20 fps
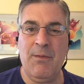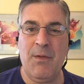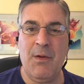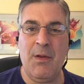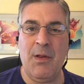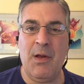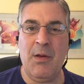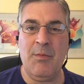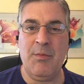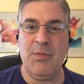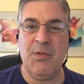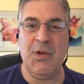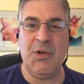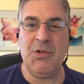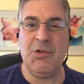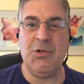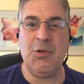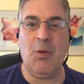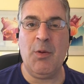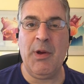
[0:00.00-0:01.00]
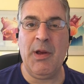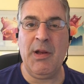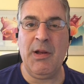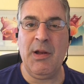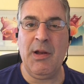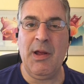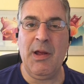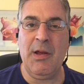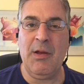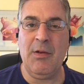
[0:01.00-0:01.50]
for them to
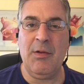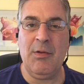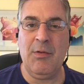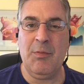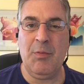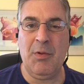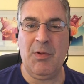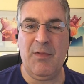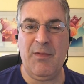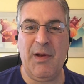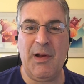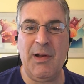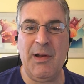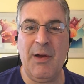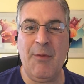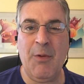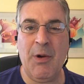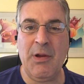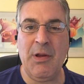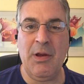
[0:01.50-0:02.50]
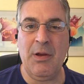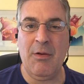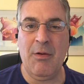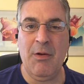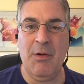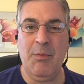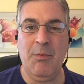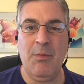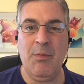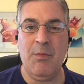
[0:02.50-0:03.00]
join a specific networking
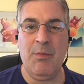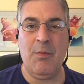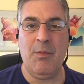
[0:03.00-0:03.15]
group.